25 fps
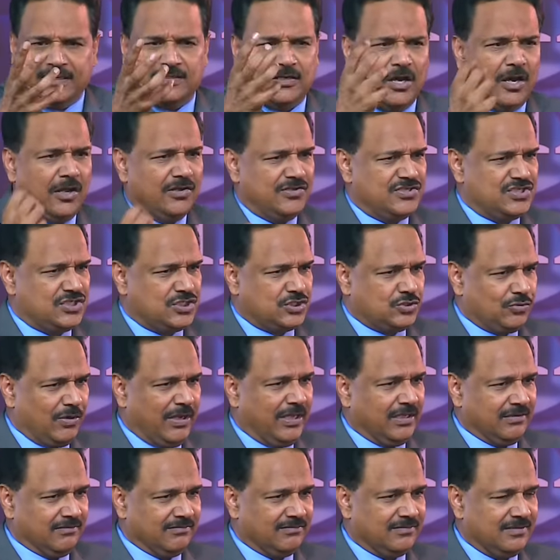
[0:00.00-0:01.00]
God's
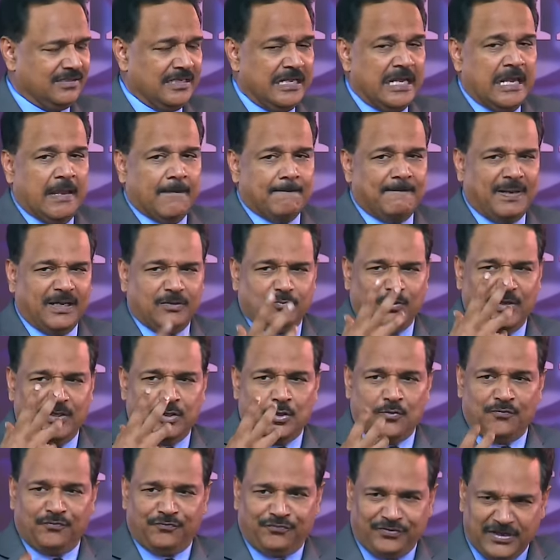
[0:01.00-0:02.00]
strength. But when
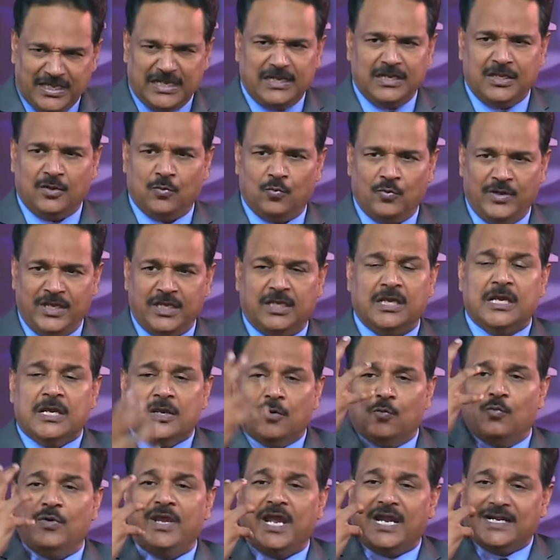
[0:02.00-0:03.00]
you're feeling weak,
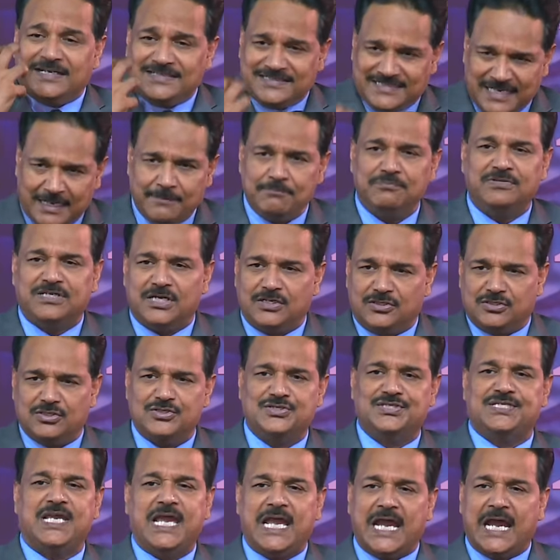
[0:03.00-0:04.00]
we are tempted to
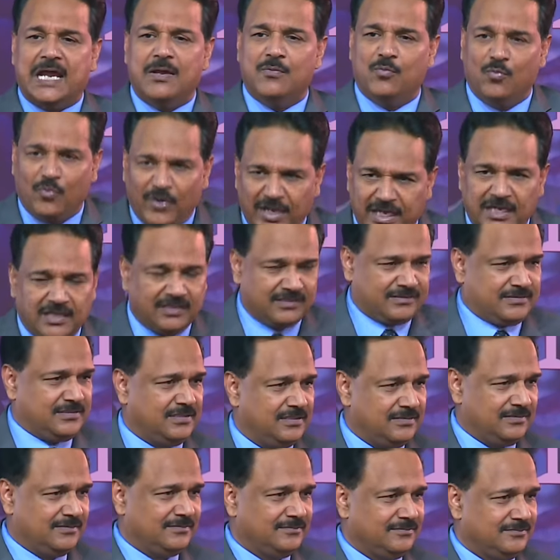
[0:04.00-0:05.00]
say, I'm weak.
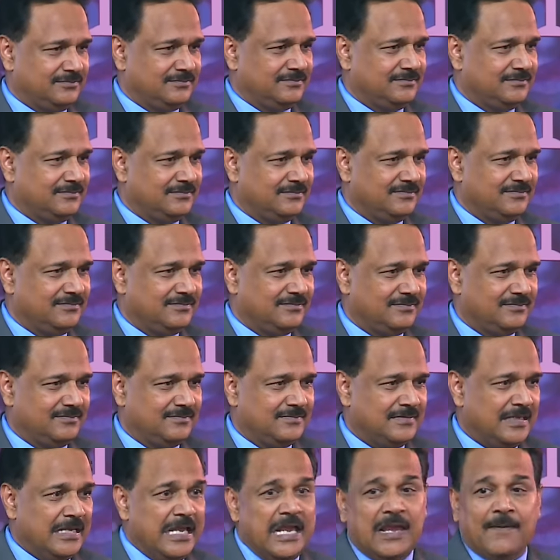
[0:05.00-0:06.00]

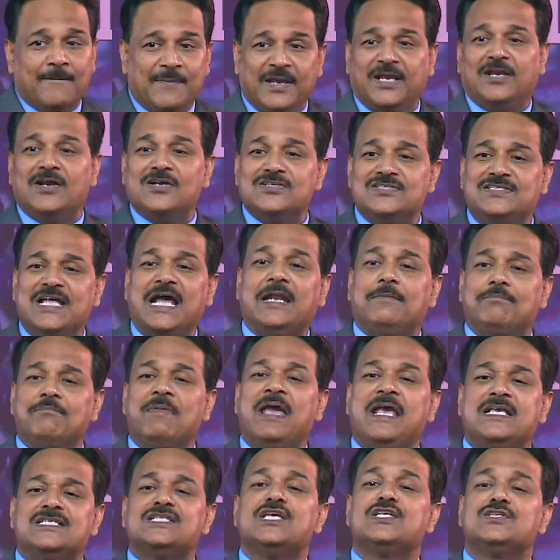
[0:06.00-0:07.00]
because that
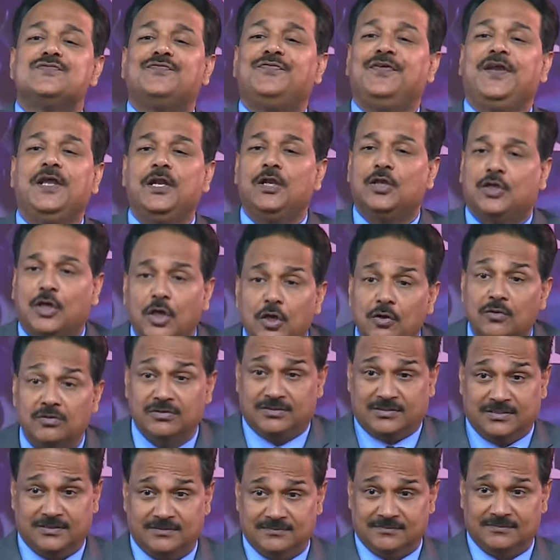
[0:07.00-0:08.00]
makes us feel
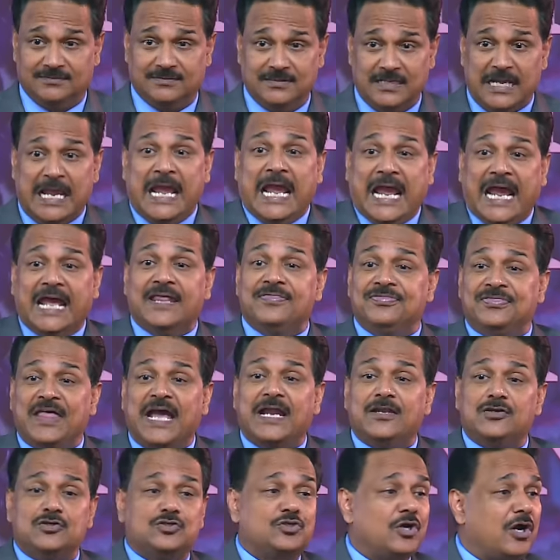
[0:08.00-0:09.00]
good. And
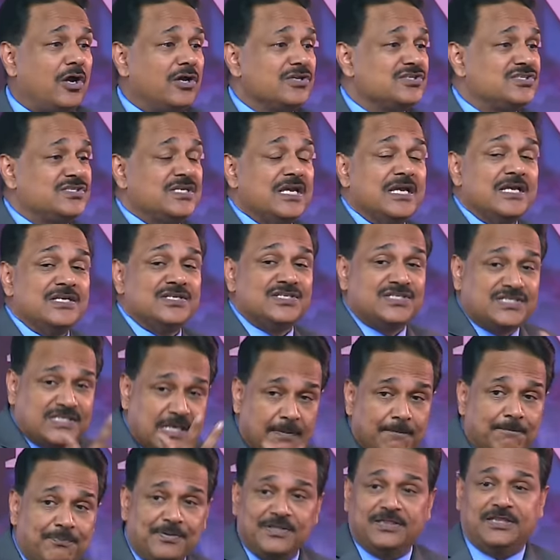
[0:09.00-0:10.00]
that draws
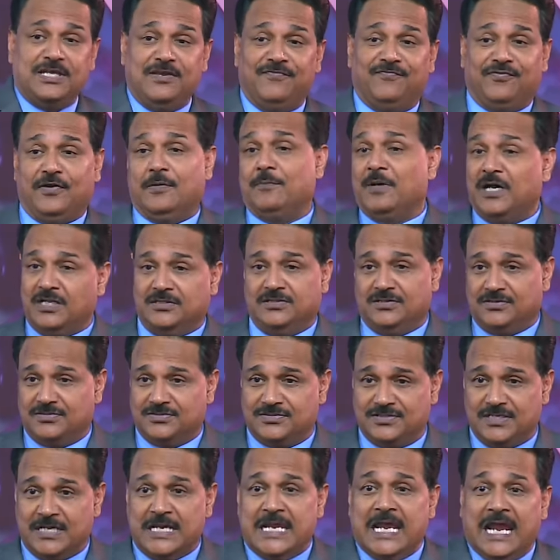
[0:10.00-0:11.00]
sympathy from
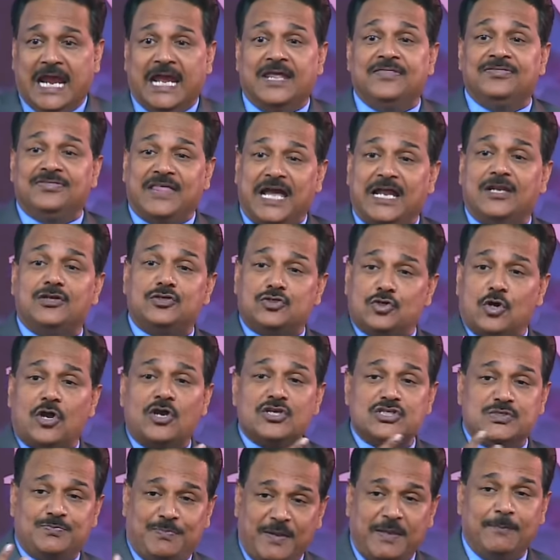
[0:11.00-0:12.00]
others. And that
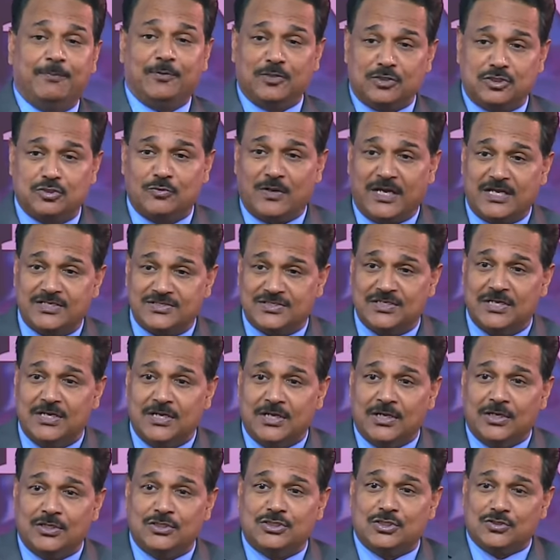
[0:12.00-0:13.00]
draws people to us
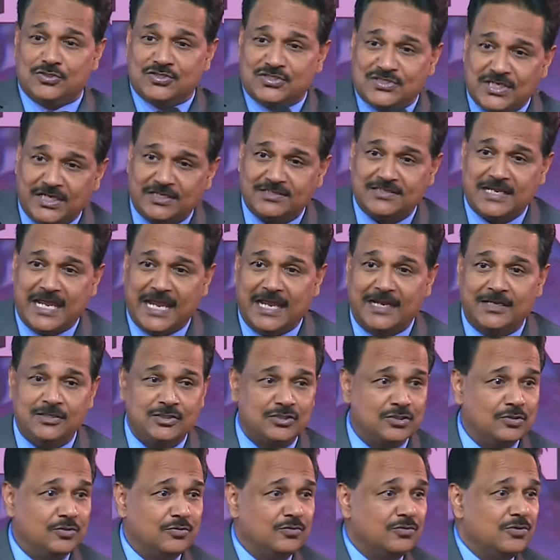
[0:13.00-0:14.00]
to sit and
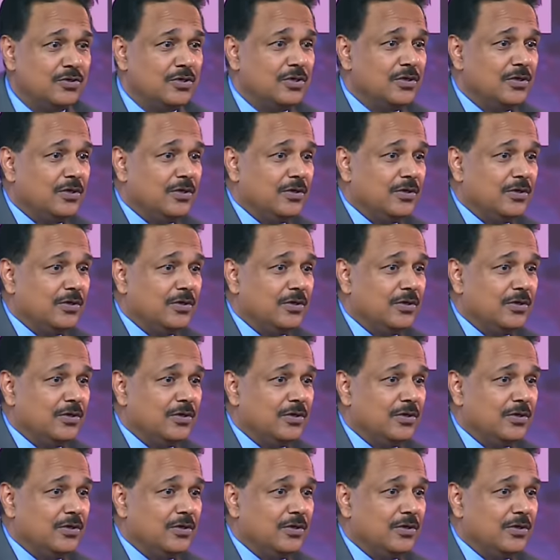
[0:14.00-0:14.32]
to,